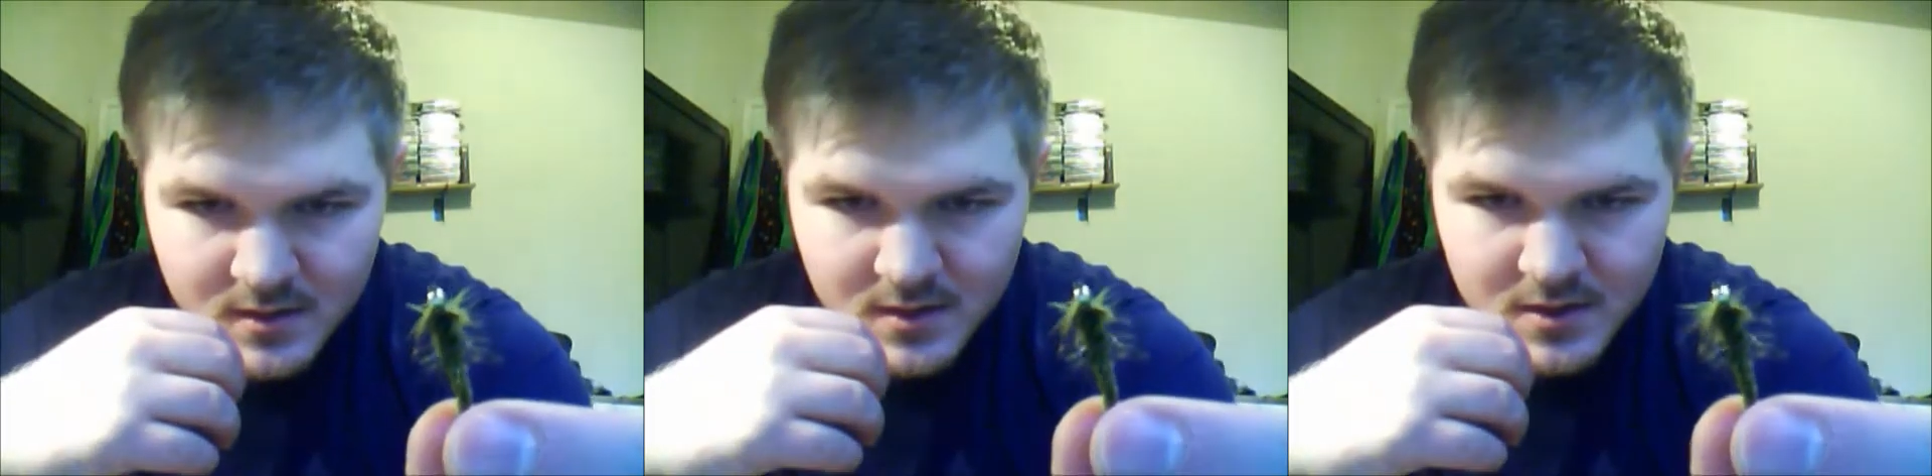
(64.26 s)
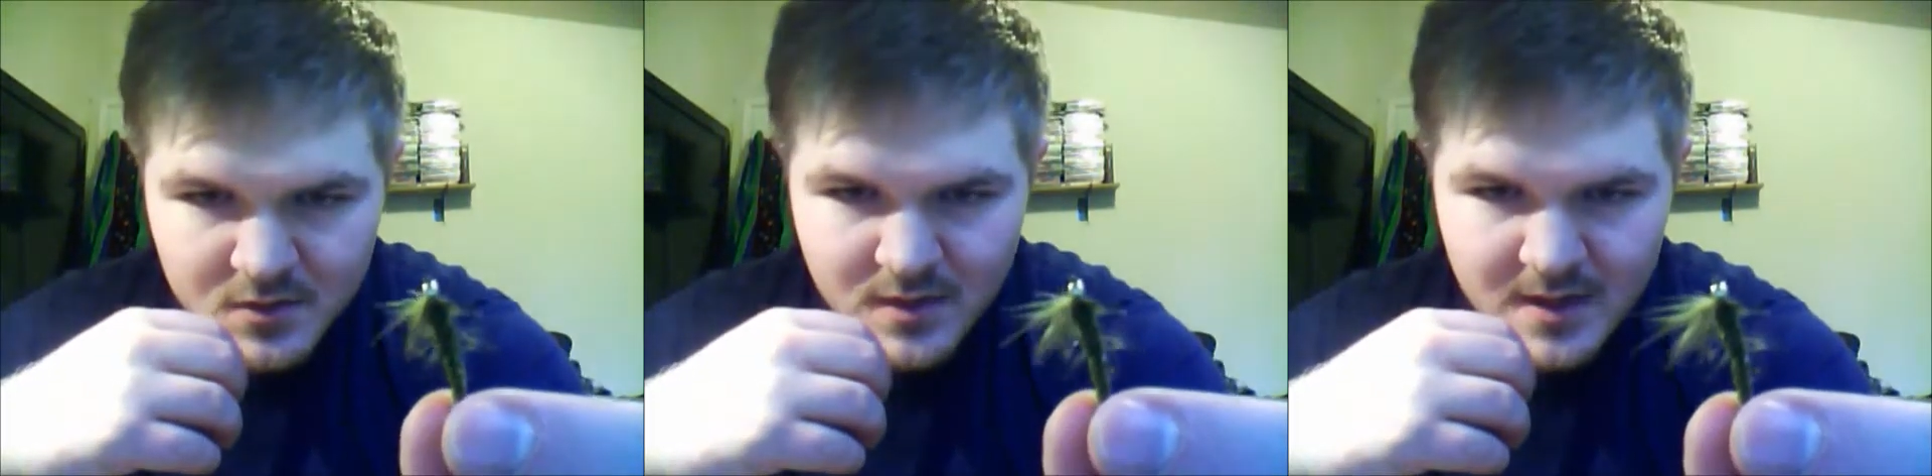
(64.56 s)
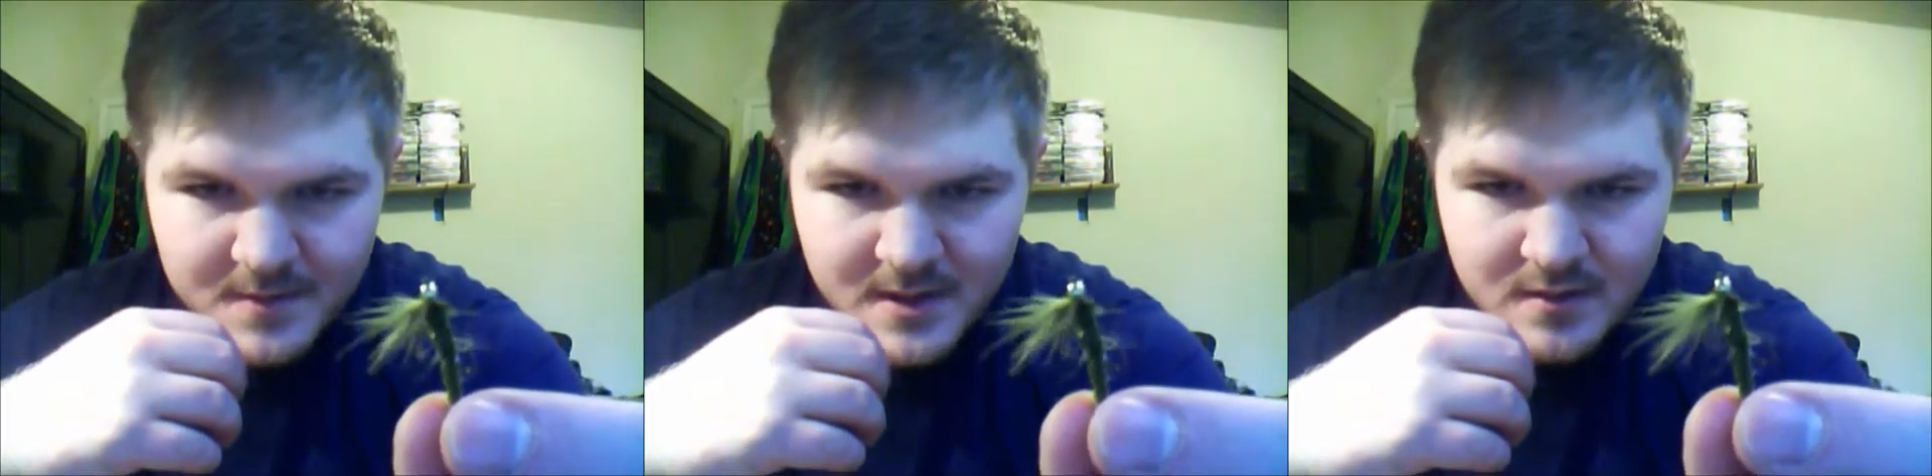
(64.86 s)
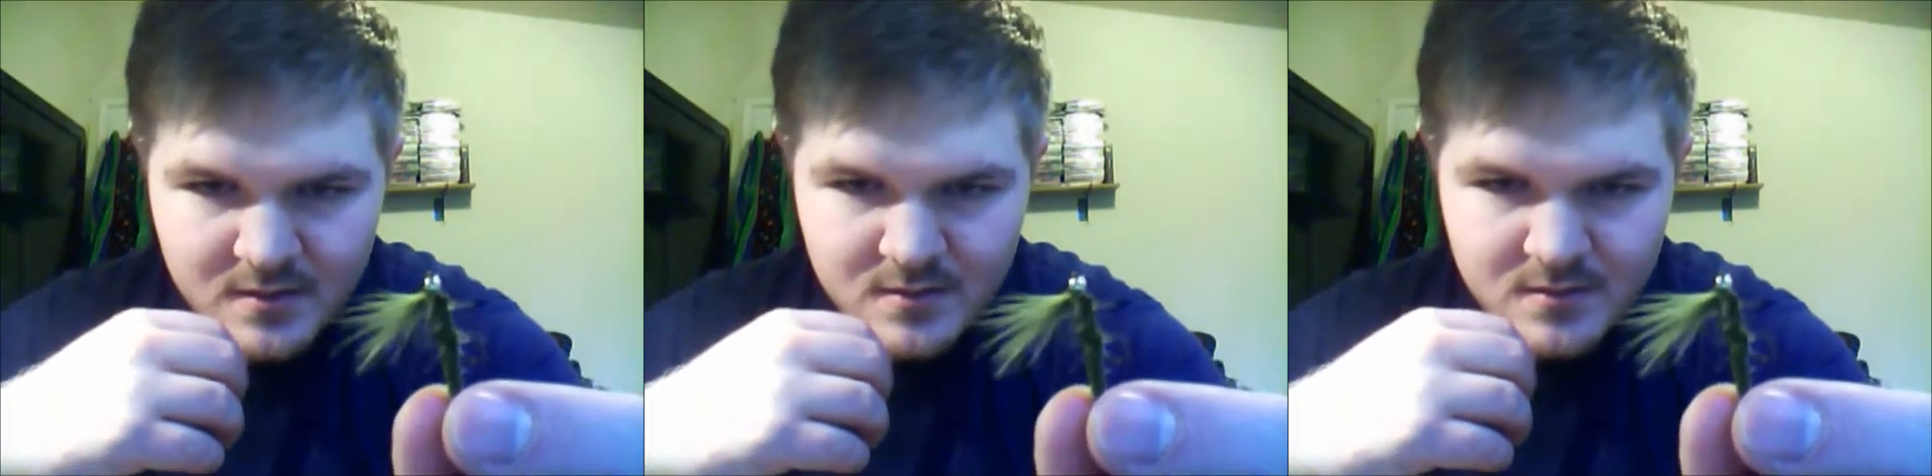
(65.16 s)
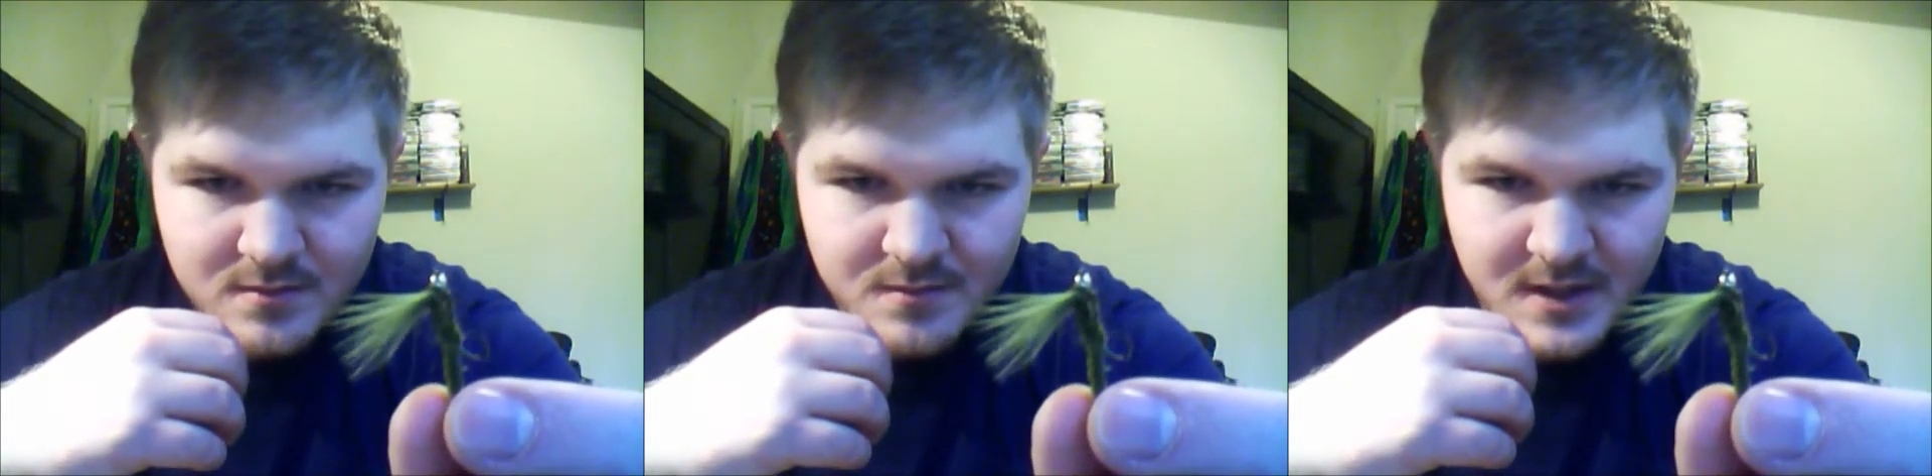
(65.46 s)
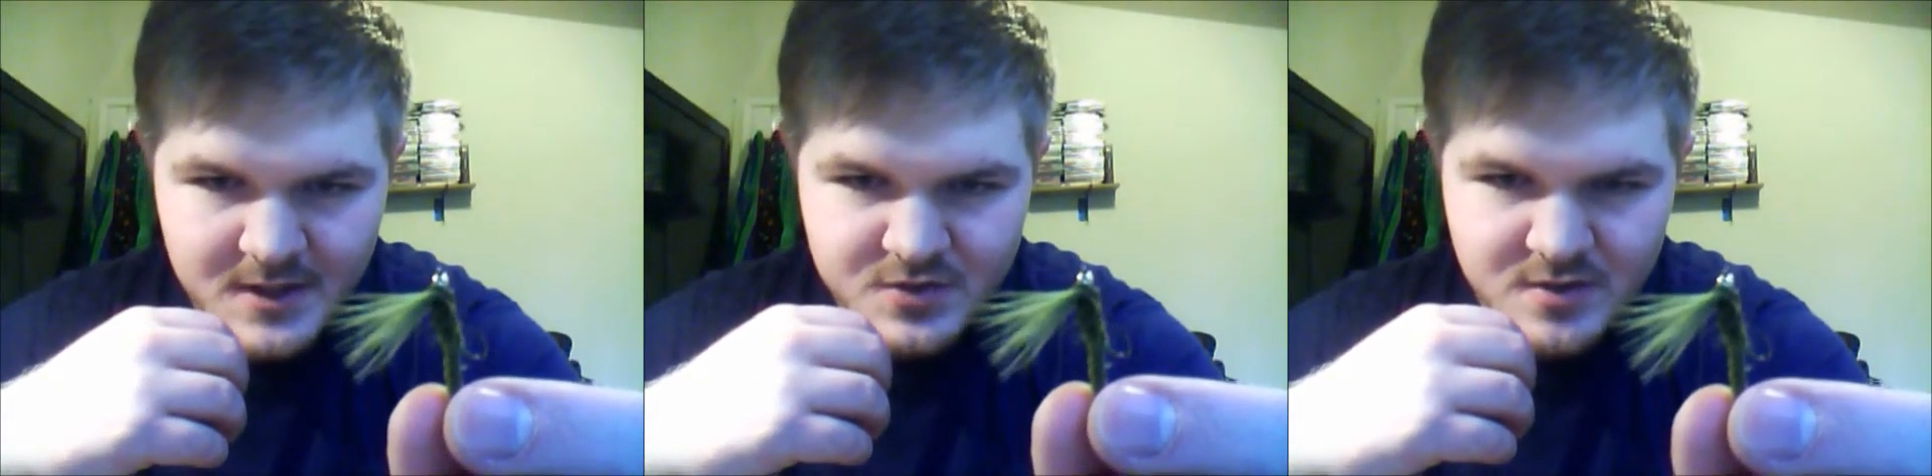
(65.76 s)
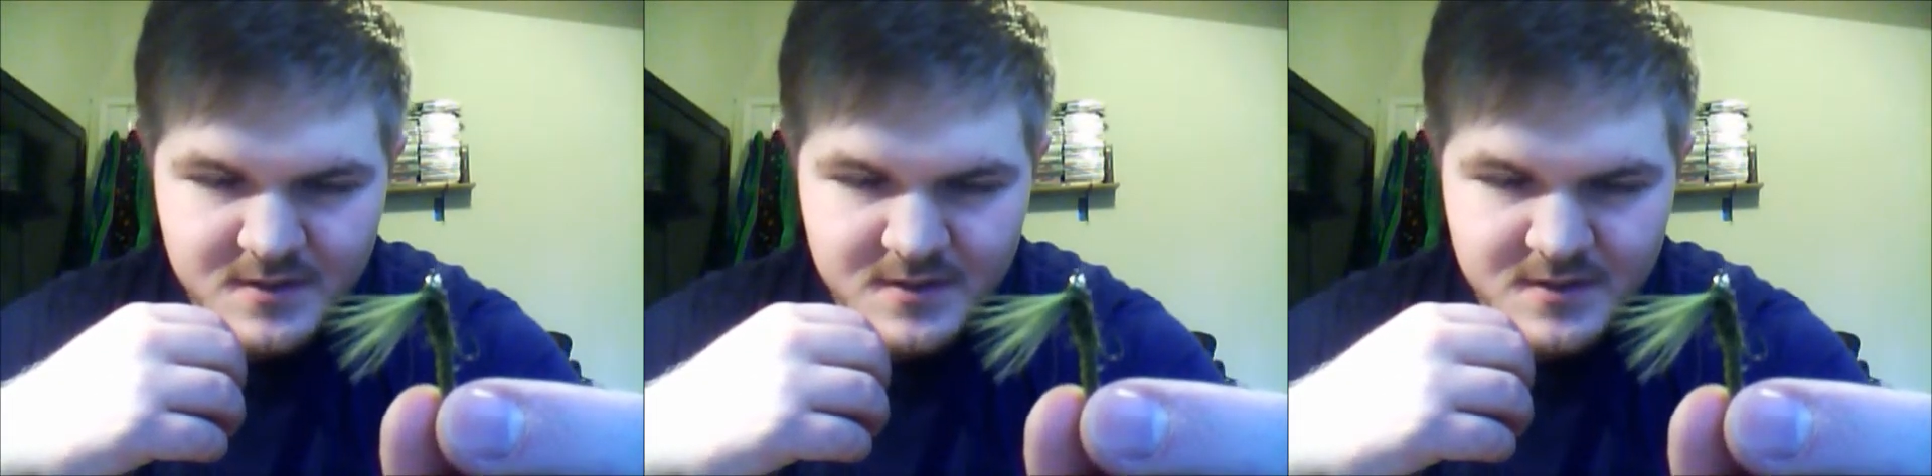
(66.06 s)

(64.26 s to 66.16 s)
is wrap hackle, but I trim the